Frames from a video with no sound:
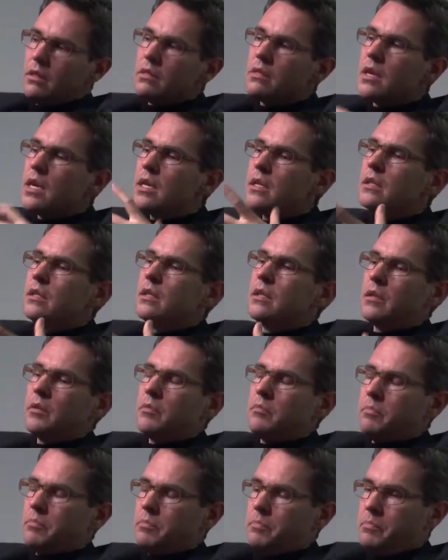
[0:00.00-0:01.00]
then
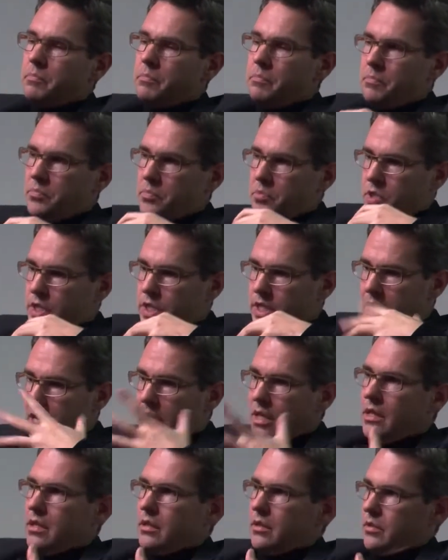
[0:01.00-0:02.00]

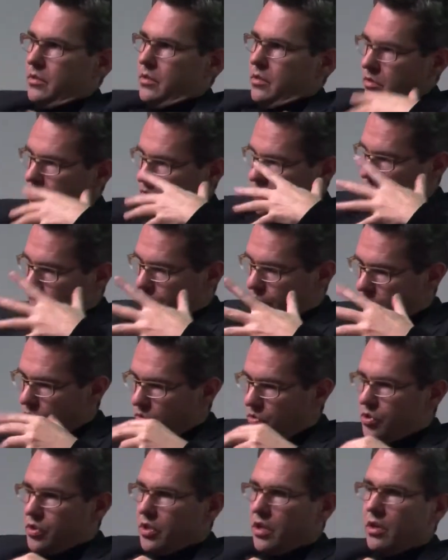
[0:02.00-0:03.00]
tell the
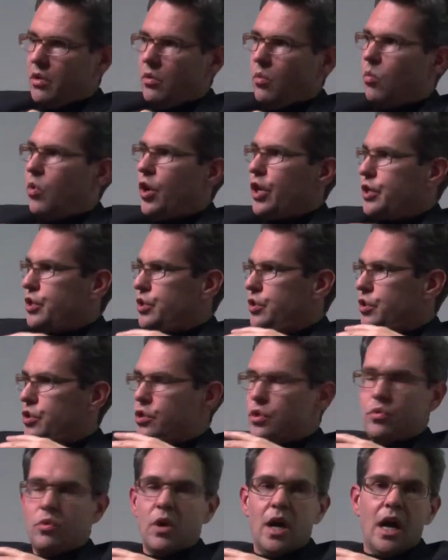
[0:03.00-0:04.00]
future what
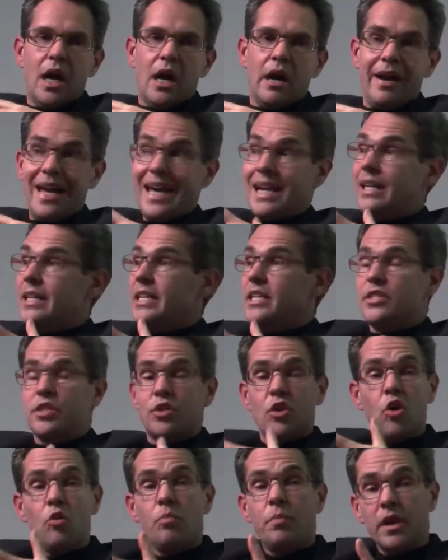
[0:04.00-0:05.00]
you are at least
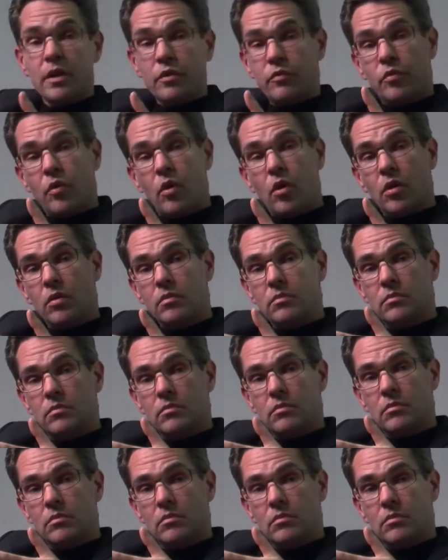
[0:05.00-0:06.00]
hoping for.
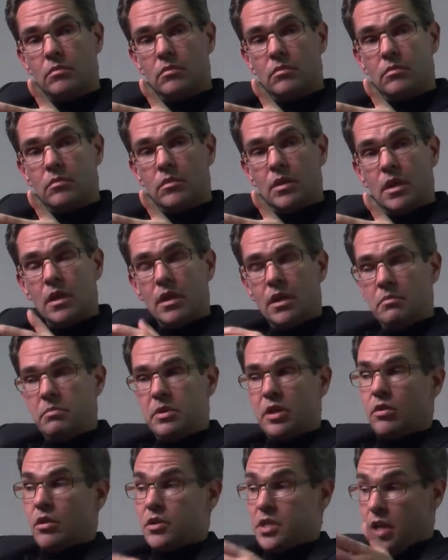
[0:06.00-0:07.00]

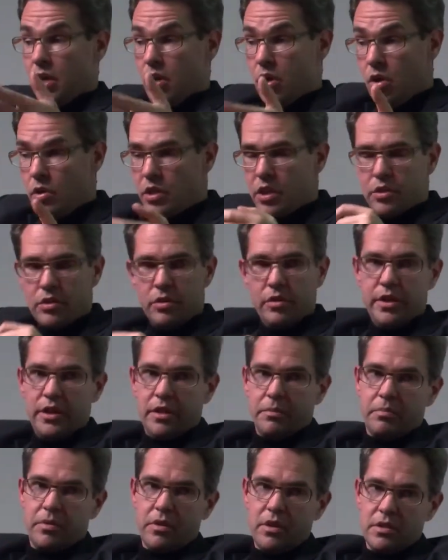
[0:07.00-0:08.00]
Because I know that you're in
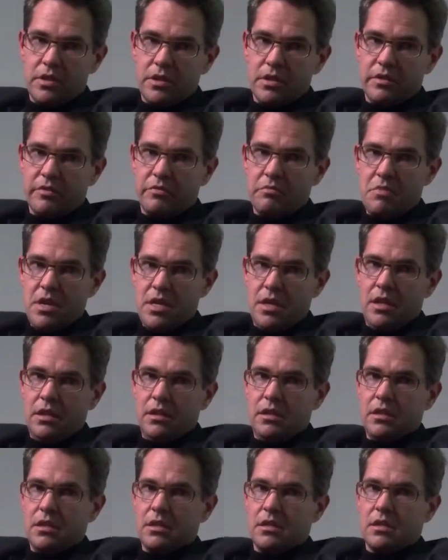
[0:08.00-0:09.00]
the process of making
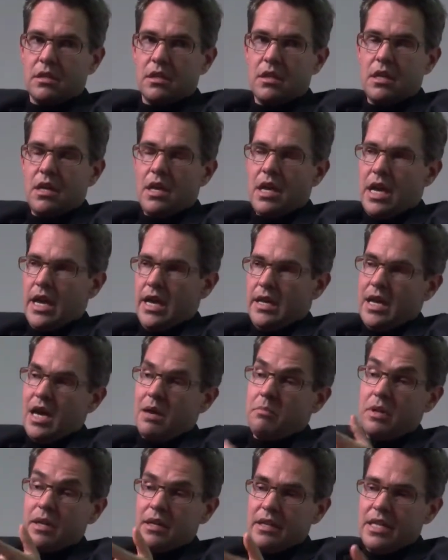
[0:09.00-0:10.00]
this, and I
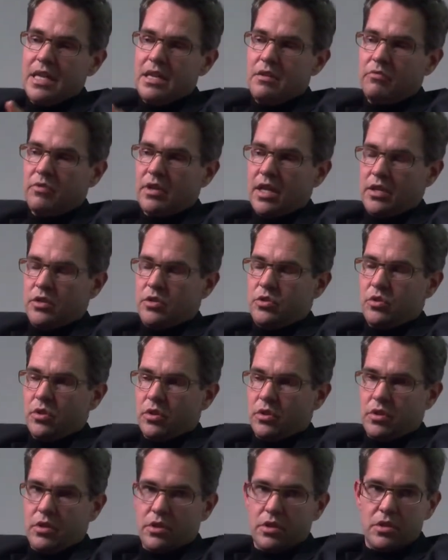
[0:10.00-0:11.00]
believe that your
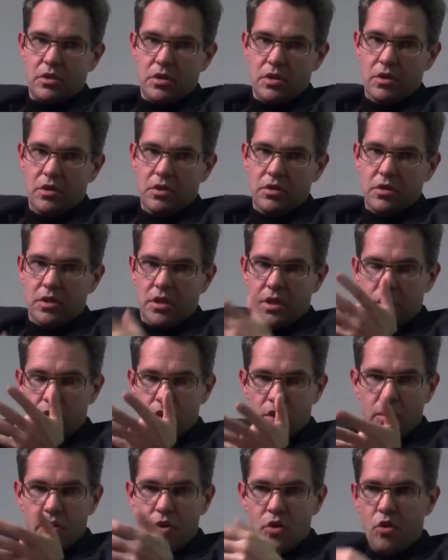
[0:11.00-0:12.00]
concerns and
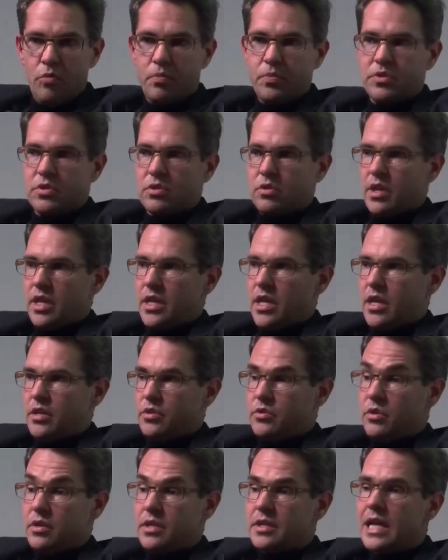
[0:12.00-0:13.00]
your hopes and, and
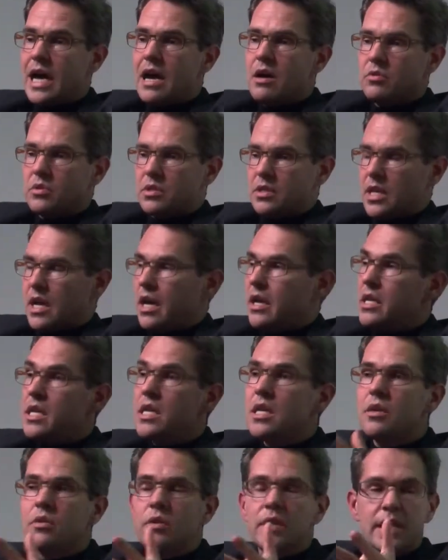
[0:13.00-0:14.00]
your doubts are
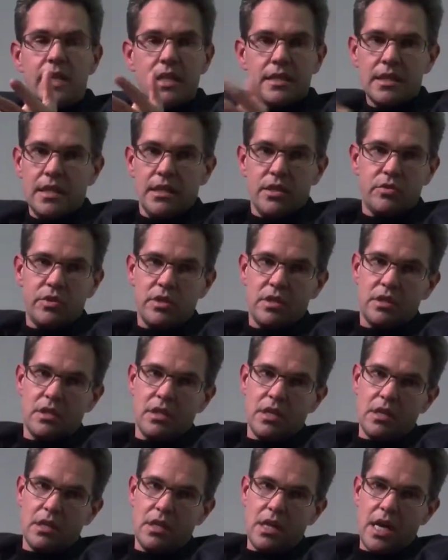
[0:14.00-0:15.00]
equally as
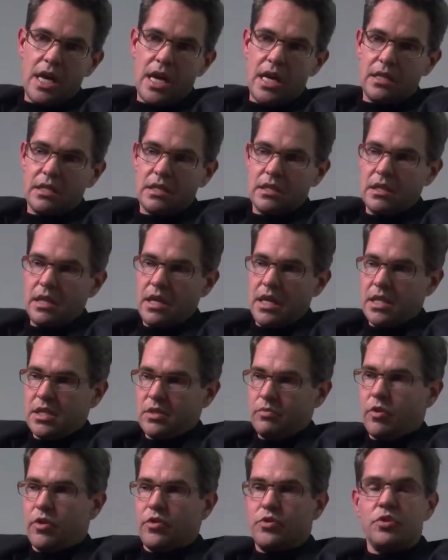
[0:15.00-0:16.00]
interesting as,
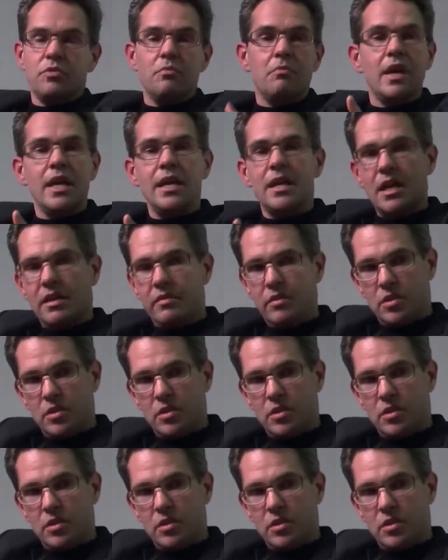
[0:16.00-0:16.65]
as what you may have